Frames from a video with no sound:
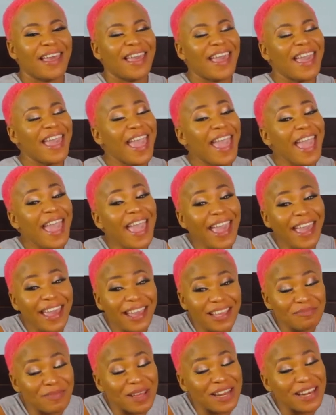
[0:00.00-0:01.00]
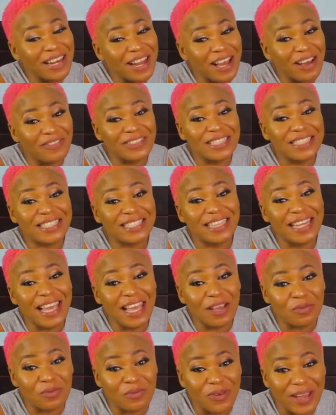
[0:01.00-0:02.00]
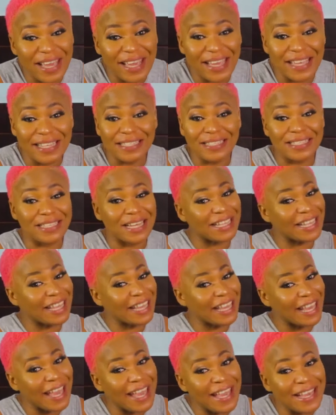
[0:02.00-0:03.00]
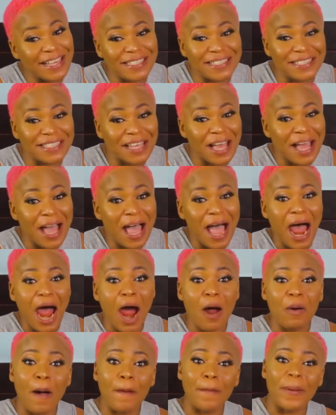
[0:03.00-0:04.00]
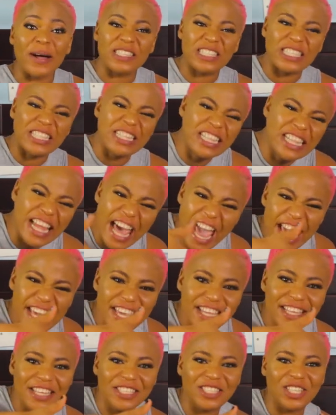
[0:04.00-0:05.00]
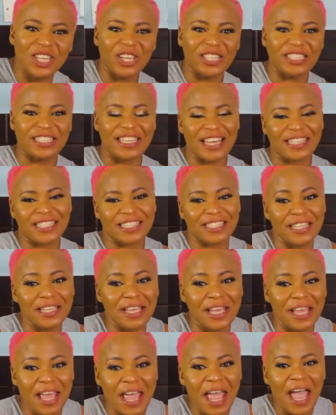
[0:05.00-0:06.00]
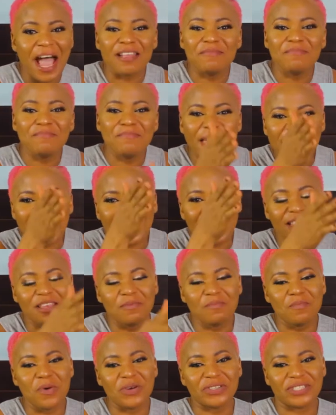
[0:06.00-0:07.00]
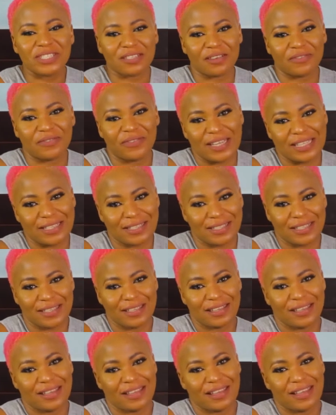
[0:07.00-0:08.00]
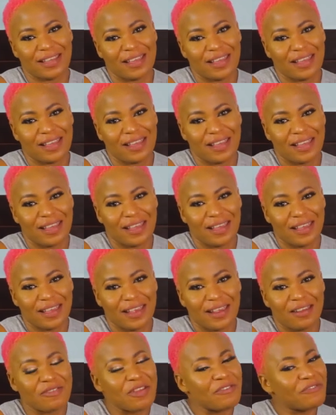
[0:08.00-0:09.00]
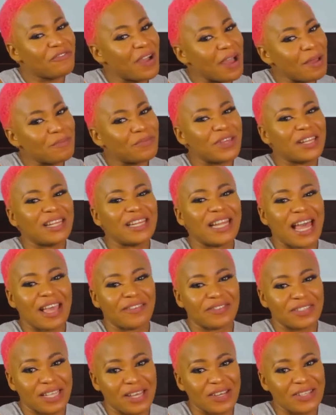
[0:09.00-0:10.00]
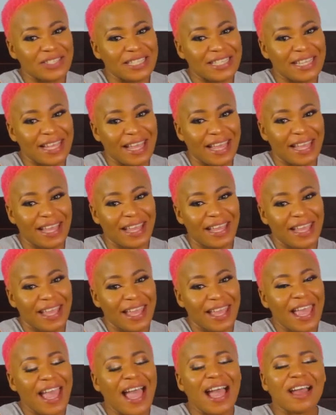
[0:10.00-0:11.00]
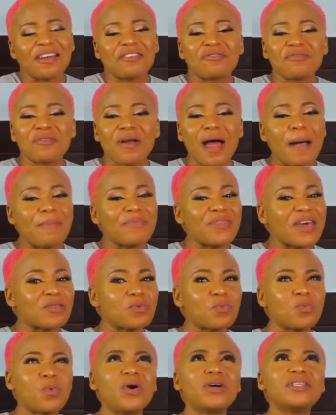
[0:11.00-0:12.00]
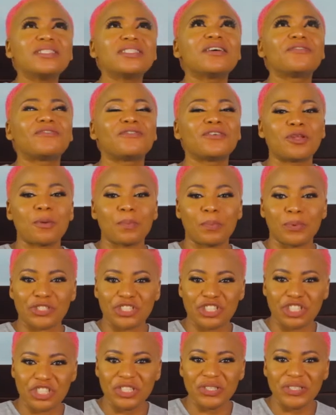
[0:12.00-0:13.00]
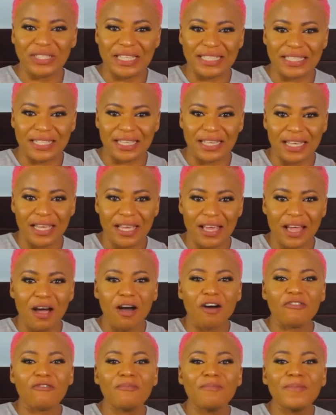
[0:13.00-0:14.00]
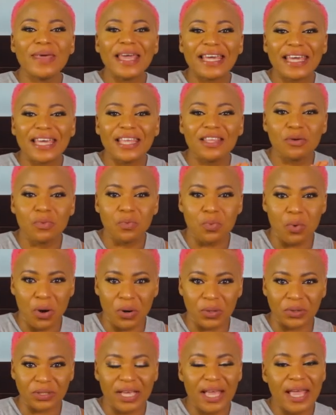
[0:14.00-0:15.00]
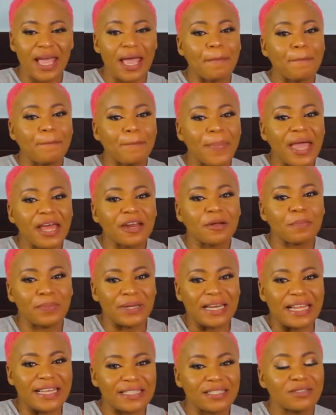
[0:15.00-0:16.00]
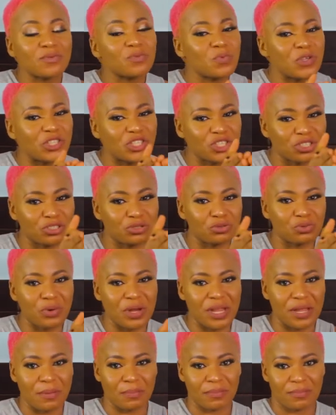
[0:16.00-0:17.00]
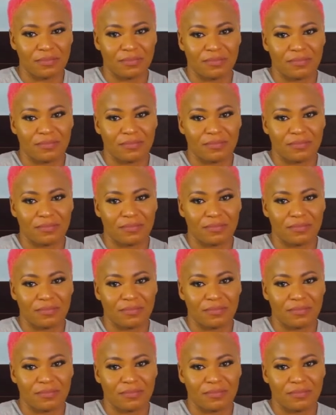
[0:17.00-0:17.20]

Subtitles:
Hey, my lovely slave queens and kings, how about slaying into your destiny and making the most of it? Revamp your lifestyle today and grab that wonderful opportunity of making the world a better place with your dream.